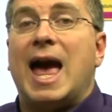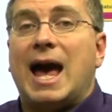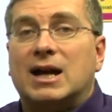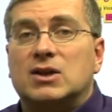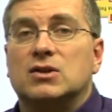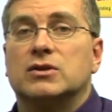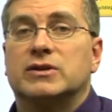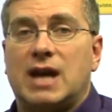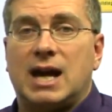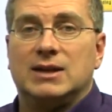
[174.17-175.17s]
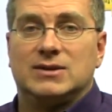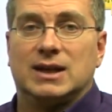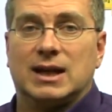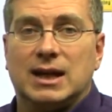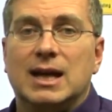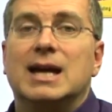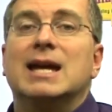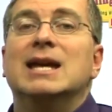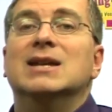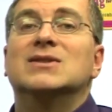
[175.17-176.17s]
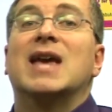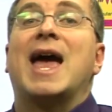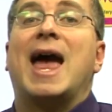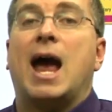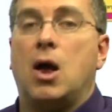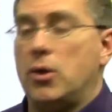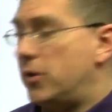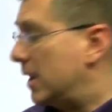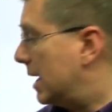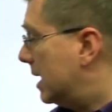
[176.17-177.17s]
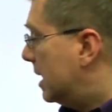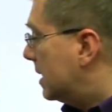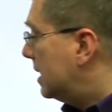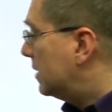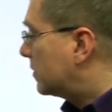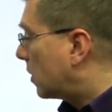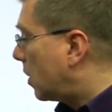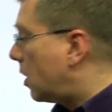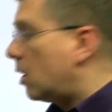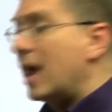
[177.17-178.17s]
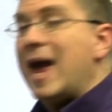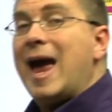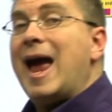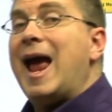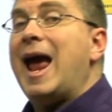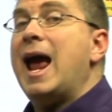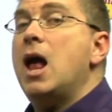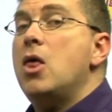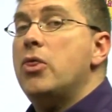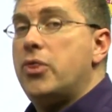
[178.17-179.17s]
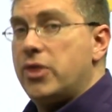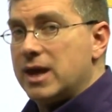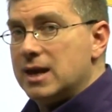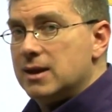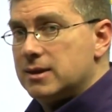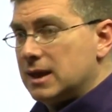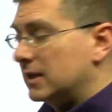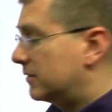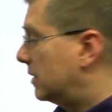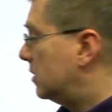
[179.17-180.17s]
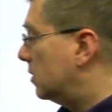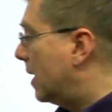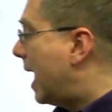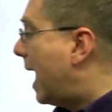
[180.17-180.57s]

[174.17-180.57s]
Exercising is healthy. These are all healthy things to do.